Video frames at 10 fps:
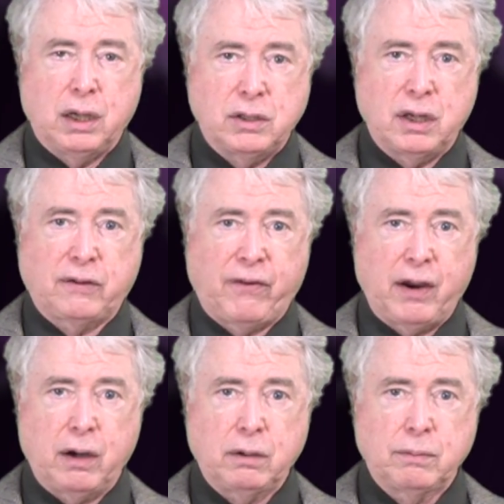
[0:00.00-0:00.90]
Is this
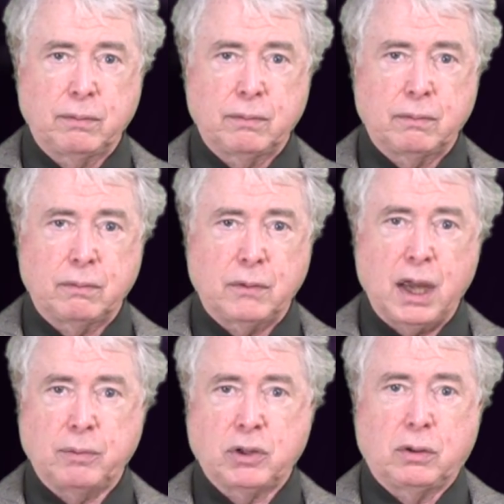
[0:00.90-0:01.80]
fair?
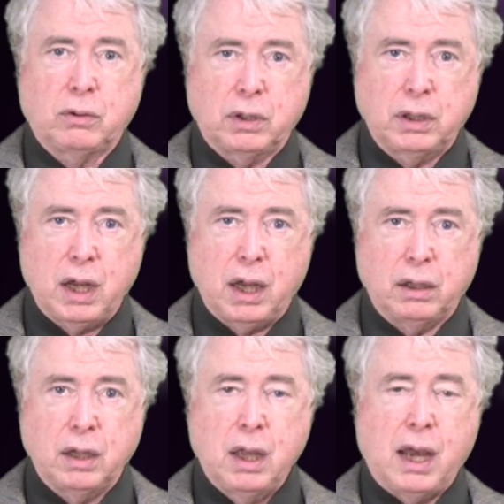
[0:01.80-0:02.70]
Absolutely
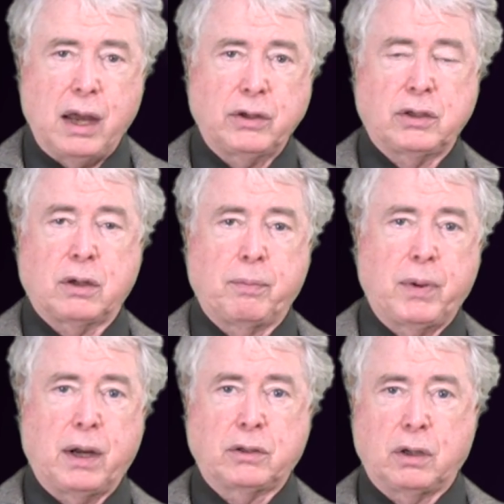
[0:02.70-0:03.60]
not. How does it
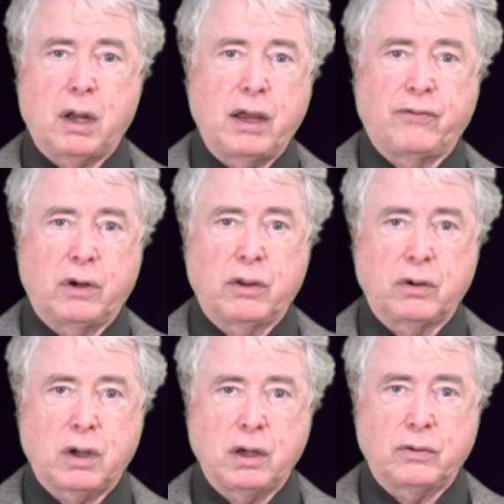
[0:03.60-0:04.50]
compare to life in
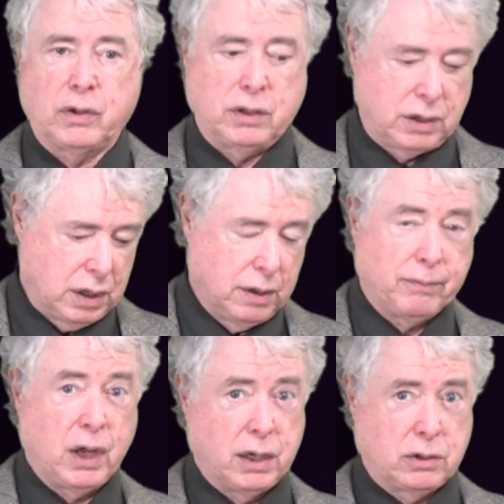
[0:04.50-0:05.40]
other countries?
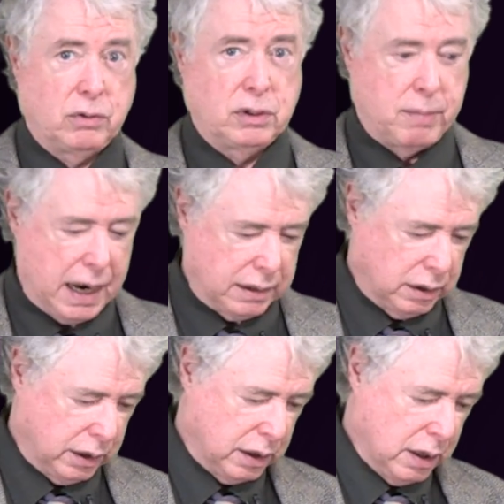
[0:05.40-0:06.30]
Answer is
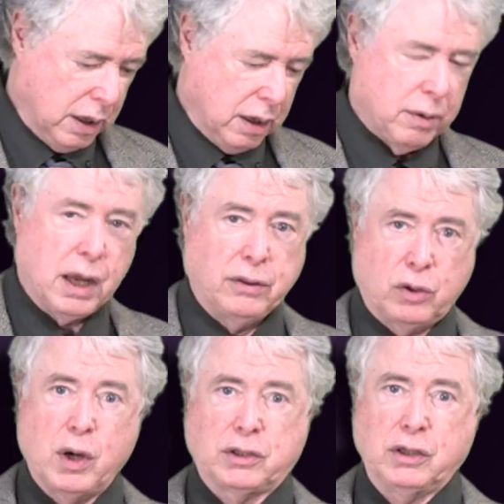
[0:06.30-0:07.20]
badly. And the
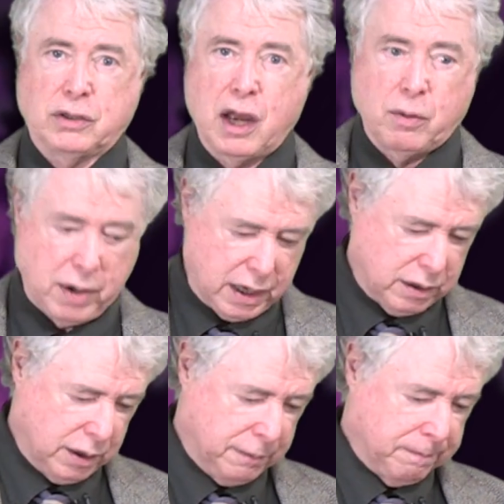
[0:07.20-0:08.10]
question is how
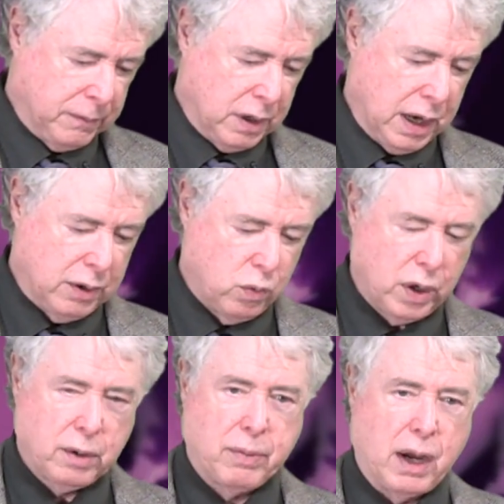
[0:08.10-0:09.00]
badly? And
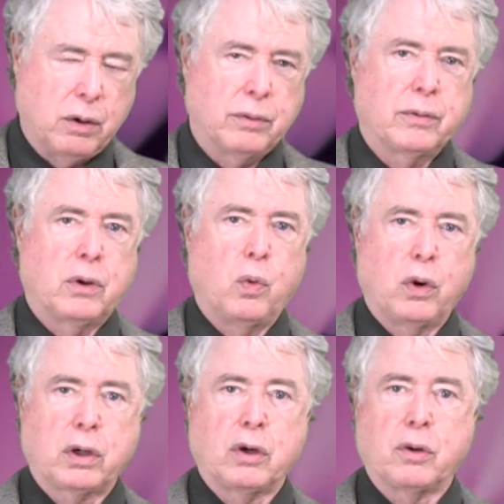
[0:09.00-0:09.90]
what about
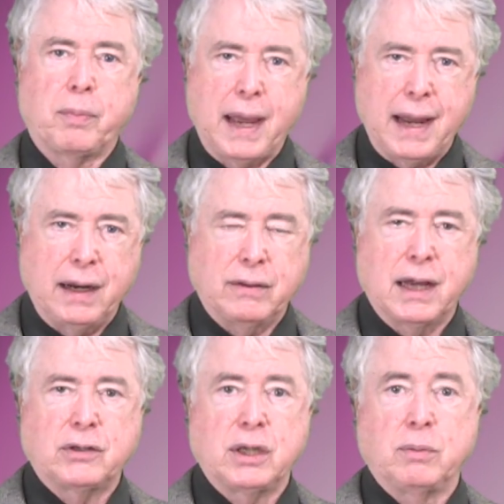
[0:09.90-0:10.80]
worker pay?
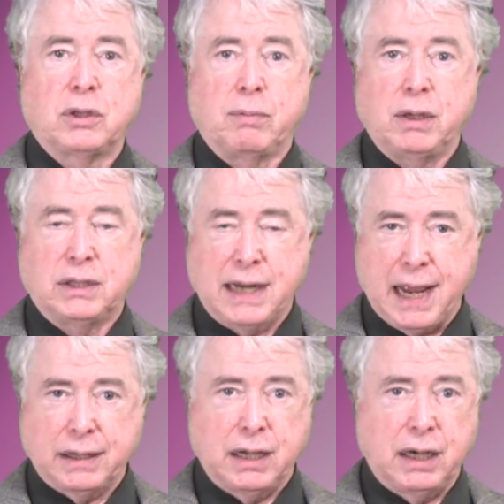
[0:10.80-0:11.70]
That seems to be
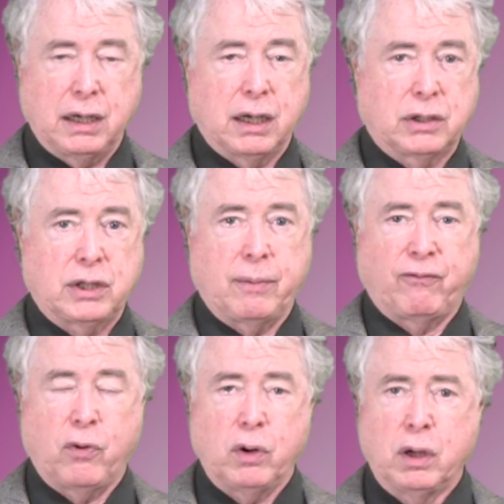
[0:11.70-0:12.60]
stagnating, except
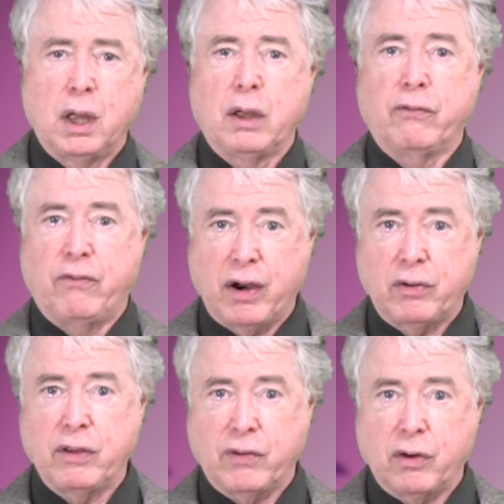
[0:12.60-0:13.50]
for
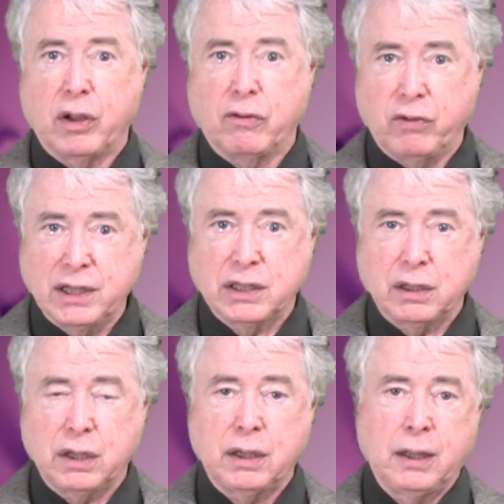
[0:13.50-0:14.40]
very, very
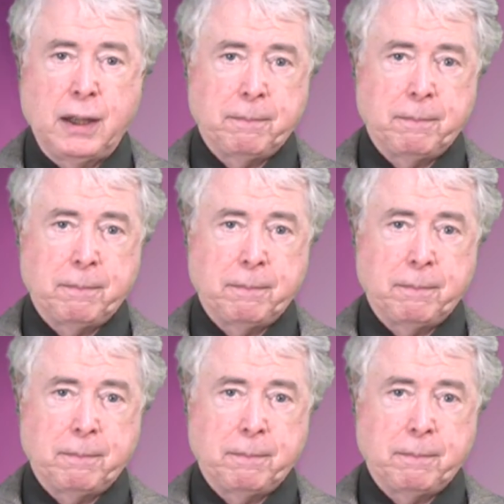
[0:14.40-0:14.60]
recently,